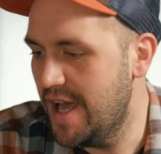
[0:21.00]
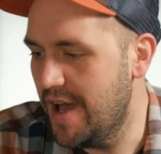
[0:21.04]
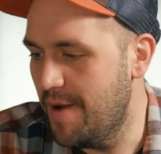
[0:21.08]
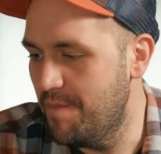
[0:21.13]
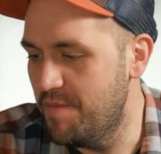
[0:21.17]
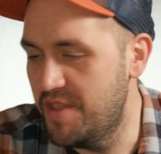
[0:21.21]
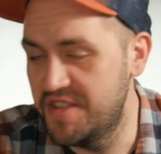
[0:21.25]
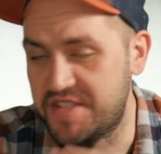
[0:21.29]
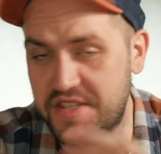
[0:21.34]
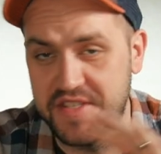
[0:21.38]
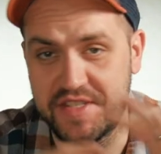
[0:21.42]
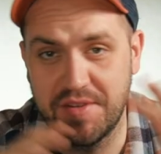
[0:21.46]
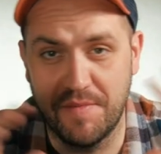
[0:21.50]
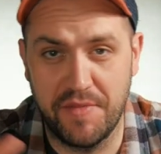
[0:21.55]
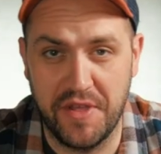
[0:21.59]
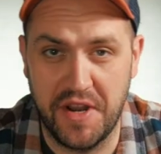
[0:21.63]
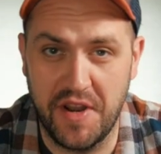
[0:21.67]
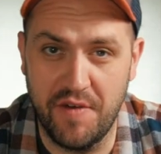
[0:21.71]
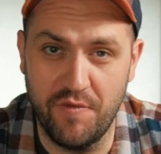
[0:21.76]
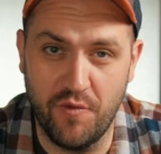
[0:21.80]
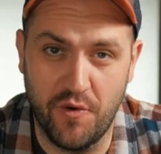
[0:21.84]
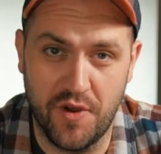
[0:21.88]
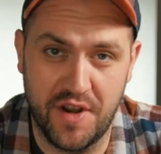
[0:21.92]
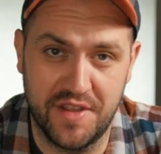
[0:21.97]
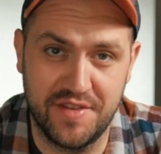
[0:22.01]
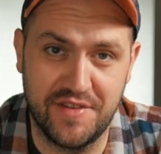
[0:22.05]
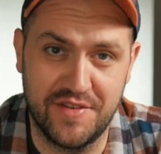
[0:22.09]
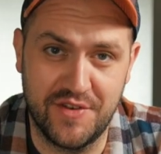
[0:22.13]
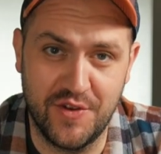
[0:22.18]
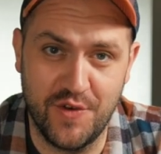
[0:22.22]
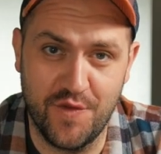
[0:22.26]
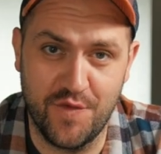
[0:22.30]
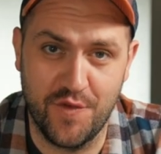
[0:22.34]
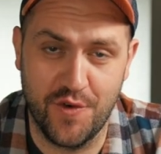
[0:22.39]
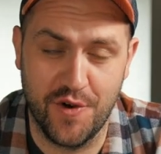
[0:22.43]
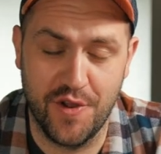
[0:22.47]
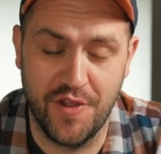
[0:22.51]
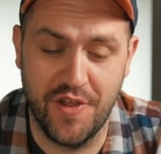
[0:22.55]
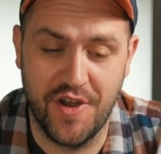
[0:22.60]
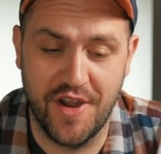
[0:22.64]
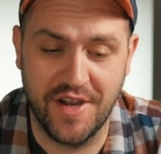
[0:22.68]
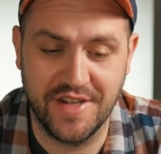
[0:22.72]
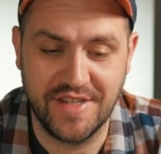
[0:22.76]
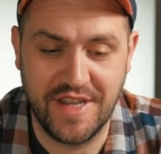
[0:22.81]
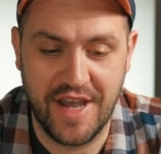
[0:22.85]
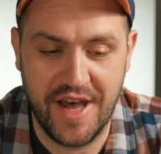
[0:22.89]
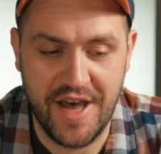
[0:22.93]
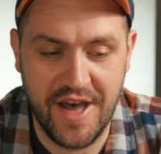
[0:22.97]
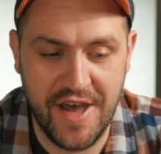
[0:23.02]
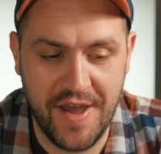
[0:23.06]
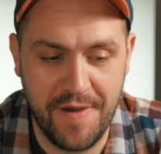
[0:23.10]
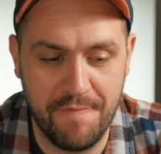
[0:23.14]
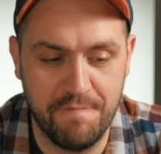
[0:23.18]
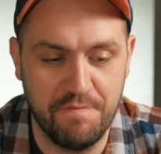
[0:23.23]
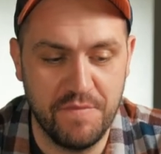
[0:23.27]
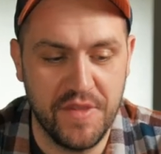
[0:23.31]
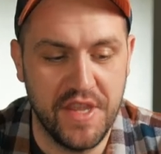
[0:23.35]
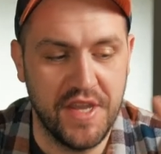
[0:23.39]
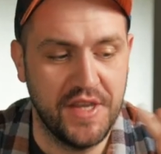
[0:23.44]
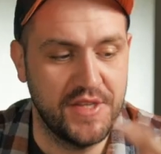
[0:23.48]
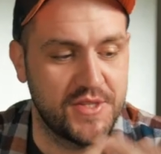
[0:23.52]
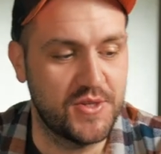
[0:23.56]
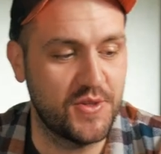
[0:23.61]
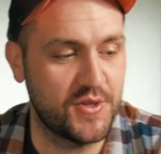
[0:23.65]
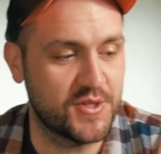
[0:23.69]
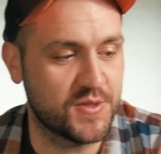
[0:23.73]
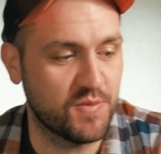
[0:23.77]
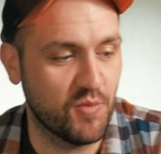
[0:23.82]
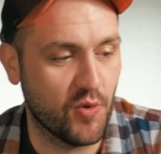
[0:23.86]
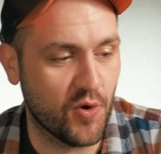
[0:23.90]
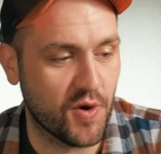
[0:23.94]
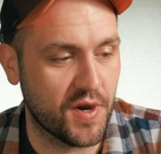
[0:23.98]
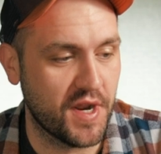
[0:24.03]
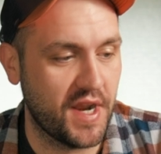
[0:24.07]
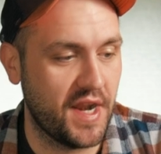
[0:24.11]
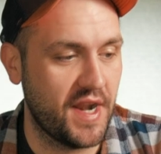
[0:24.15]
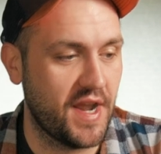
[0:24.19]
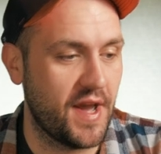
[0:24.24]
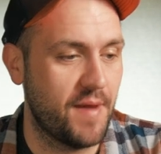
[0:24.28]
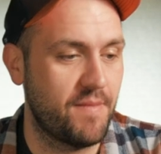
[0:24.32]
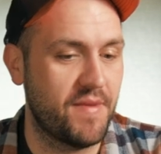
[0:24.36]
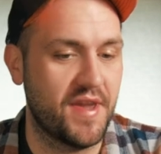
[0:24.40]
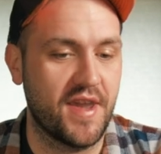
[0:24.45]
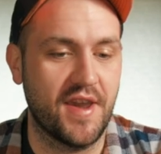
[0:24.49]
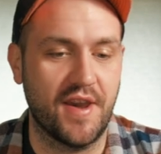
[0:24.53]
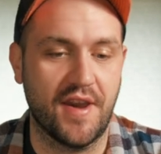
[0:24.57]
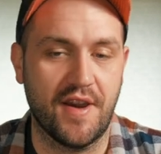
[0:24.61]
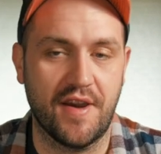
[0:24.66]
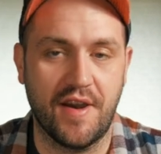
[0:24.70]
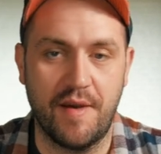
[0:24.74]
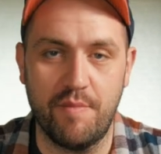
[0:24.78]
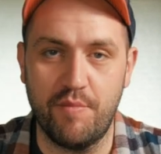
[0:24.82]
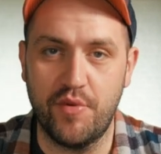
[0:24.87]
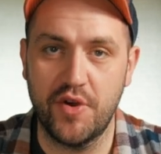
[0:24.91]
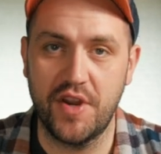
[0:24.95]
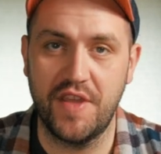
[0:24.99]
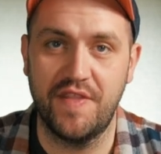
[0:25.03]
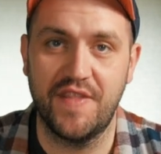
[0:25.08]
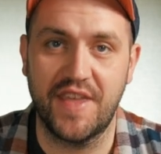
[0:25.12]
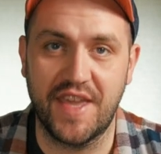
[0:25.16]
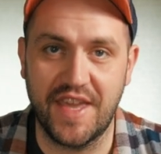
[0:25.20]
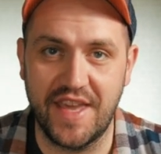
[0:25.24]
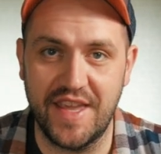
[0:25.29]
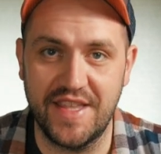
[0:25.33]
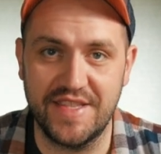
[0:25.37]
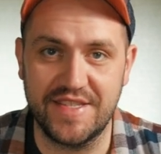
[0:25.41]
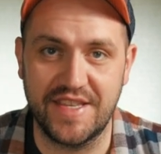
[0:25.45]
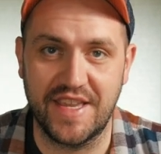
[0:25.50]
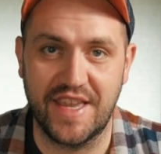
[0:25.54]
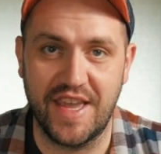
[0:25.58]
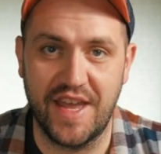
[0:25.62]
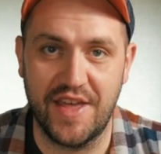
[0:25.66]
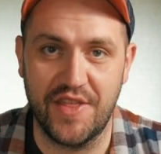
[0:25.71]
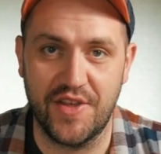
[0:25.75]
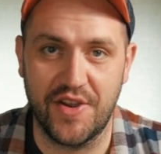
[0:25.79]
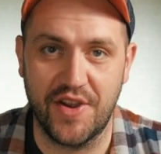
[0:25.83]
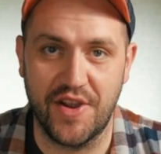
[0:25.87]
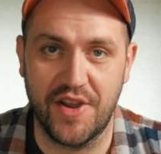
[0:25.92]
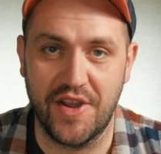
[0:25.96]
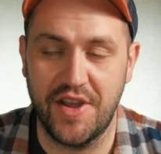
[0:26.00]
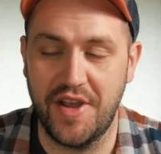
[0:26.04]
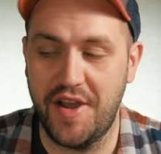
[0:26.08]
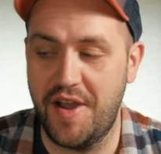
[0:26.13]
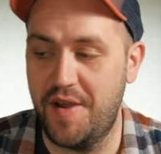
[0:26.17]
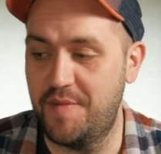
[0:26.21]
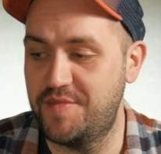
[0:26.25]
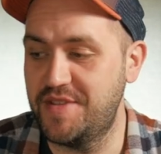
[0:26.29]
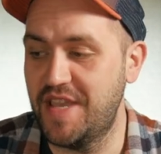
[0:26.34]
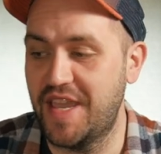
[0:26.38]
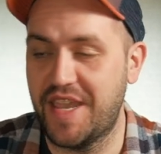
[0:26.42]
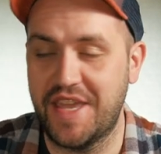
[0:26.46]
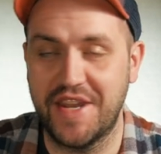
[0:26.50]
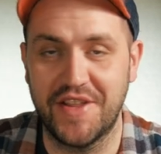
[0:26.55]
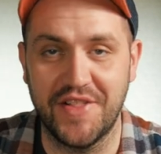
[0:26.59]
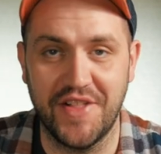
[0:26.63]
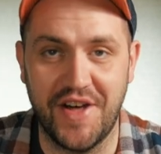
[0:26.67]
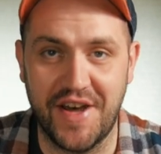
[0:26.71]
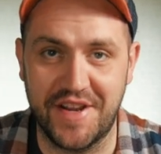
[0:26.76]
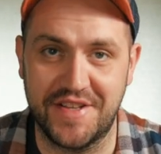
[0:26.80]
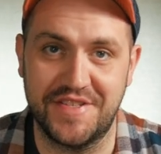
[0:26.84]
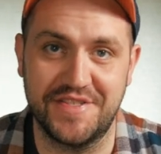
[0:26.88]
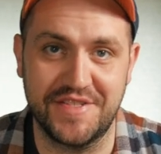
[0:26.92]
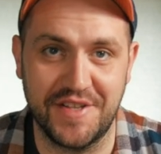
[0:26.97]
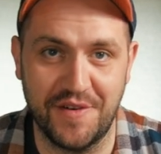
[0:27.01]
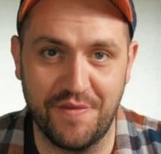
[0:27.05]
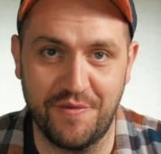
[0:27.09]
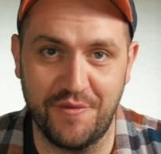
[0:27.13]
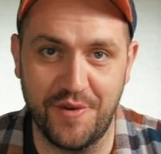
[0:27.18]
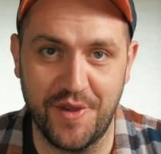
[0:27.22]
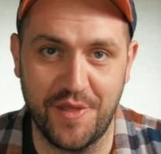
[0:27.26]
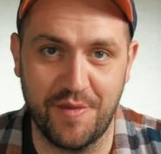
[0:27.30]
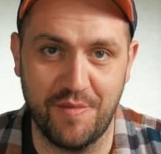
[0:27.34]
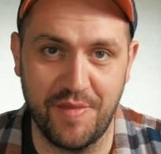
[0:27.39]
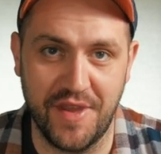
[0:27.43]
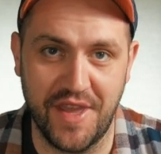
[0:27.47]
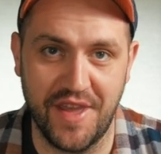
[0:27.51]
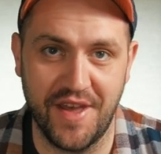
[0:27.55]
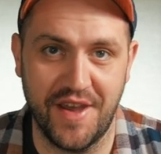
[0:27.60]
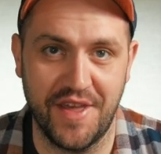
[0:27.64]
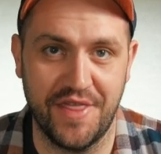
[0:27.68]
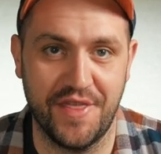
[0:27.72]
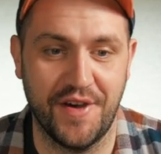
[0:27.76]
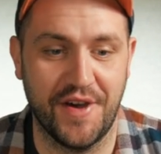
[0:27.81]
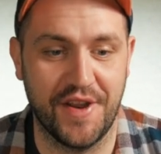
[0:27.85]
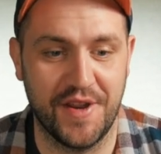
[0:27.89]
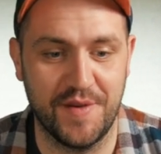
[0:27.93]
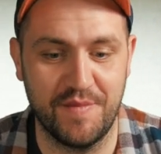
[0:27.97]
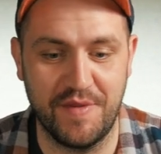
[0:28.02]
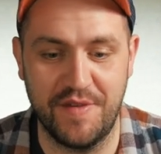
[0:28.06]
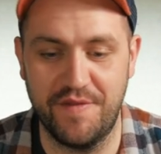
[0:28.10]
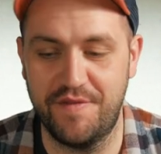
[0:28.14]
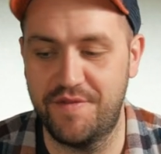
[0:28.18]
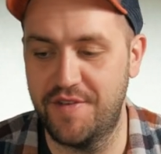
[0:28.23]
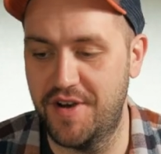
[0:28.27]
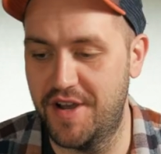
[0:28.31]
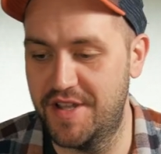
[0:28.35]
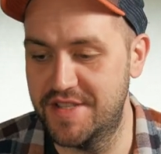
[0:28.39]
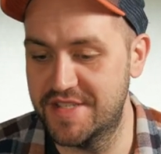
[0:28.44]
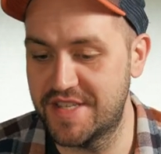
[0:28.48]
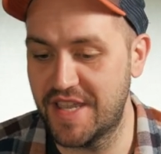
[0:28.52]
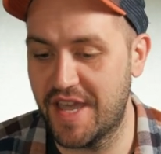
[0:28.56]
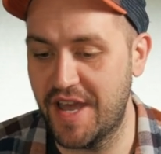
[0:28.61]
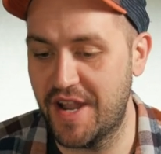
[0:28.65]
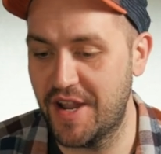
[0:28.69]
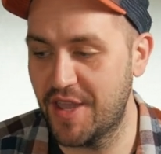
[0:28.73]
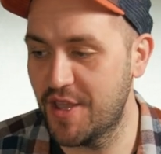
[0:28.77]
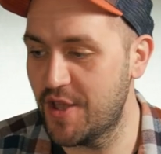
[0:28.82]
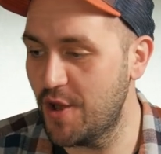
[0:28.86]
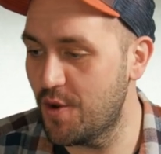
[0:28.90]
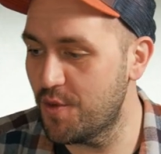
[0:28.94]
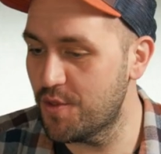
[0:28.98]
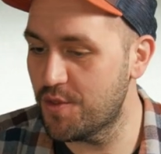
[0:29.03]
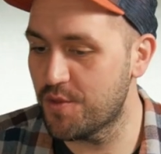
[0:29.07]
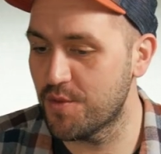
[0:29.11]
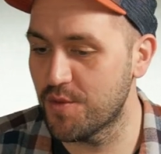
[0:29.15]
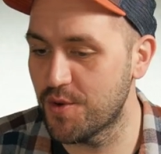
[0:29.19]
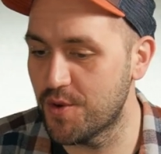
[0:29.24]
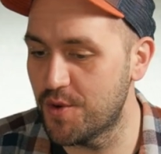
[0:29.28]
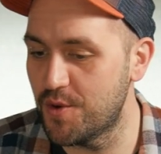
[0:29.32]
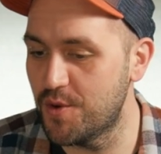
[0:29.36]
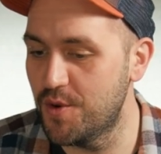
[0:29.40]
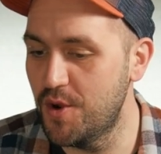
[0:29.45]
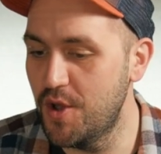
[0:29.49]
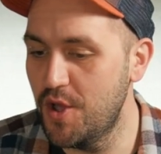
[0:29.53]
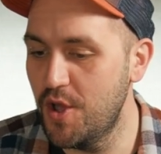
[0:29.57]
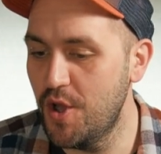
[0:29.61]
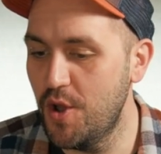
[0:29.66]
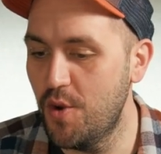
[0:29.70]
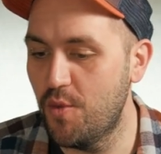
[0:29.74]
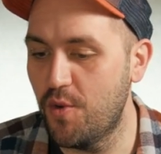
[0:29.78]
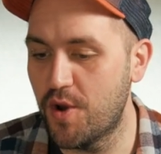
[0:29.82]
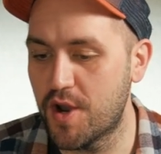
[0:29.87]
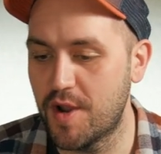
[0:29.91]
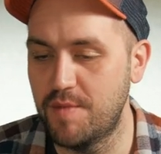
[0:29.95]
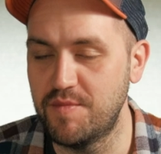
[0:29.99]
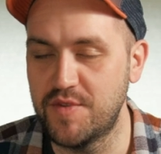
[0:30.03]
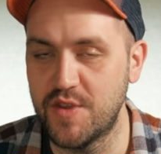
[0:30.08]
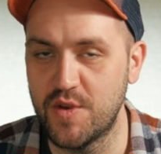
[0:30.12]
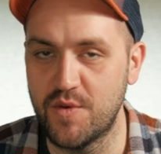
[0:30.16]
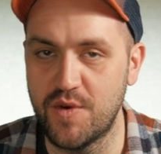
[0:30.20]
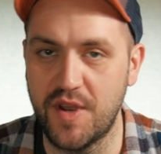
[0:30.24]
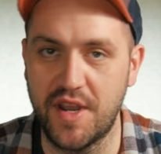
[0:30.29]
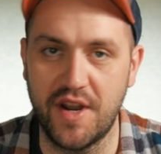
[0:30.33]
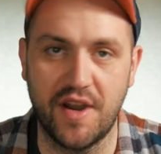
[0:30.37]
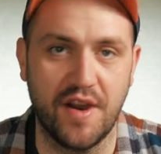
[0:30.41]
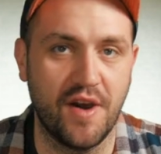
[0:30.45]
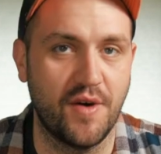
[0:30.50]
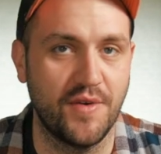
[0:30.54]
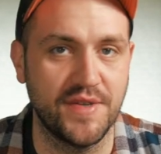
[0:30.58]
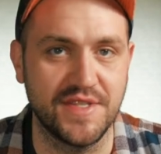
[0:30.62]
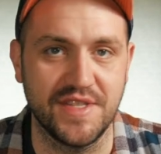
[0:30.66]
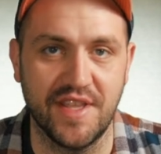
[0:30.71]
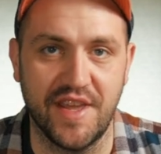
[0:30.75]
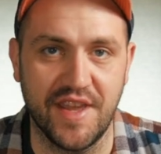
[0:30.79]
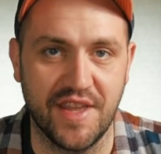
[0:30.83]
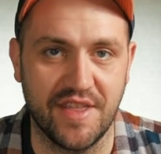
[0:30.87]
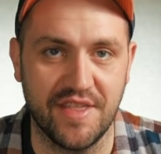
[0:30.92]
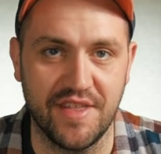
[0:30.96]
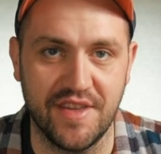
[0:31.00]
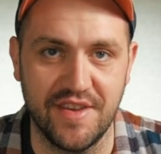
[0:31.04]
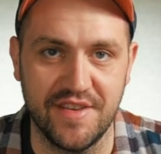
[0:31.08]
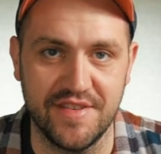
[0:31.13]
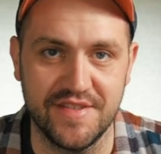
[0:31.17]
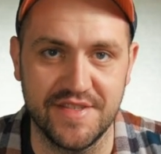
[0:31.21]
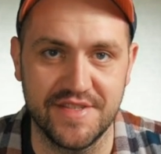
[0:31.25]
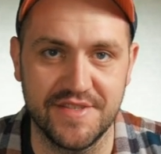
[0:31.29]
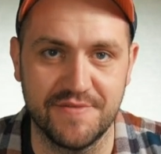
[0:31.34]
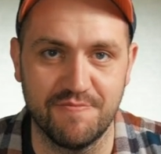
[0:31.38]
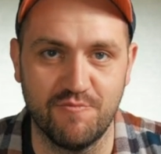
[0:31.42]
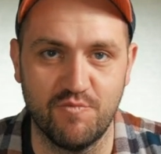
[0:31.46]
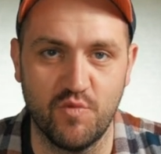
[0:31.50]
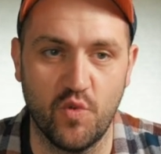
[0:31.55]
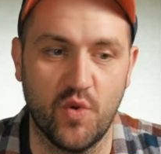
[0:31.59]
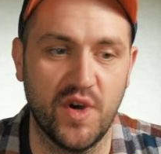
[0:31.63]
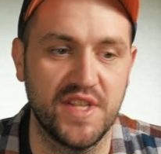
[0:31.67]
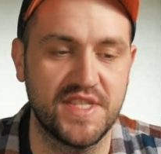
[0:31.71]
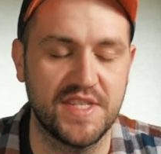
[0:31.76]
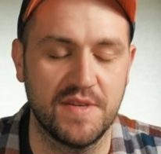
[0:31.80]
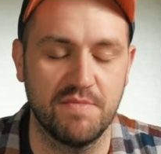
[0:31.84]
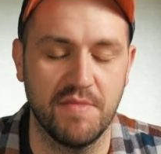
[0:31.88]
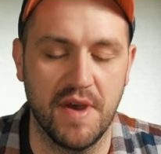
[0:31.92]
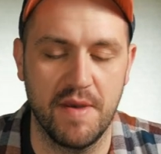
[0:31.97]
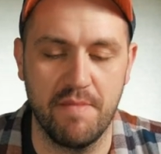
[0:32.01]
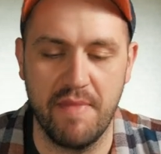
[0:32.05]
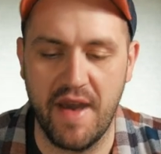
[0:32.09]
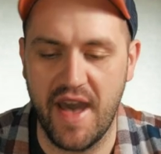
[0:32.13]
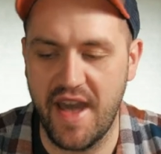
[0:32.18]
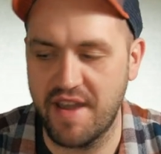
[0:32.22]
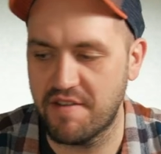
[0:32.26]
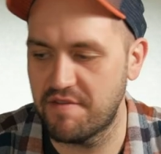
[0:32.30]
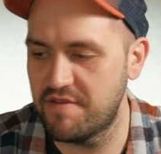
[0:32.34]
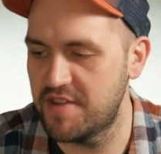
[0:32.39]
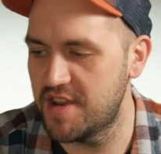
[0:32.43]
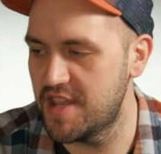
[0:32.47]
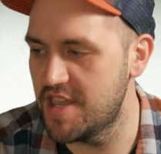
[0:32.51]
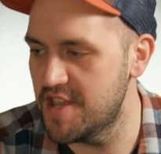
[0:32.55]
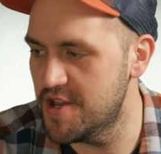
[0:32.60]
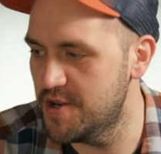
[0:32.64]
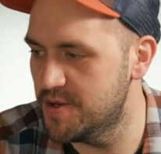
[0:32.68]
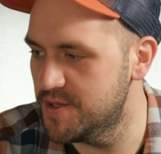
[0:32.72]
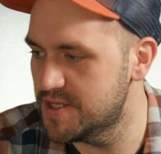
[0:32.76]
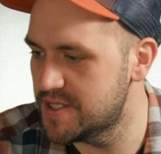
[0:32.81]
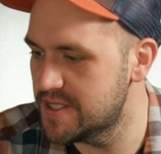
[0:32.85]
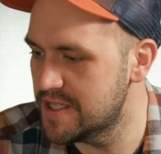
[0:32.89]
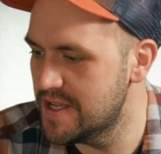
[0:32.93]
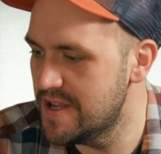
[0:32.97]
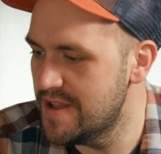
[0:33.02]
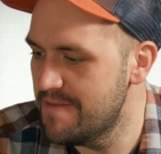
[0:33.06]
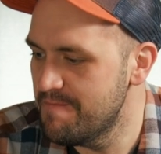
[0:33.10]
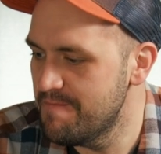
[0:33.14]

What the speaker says: This is something I've wanted to do for a long time. So this morning I'm here, I'm putting the kit together, I'm taking a lot of stuff with me. I thought it'd be fun to kind of go through what I'm doing. I always like these what's in my bag videos.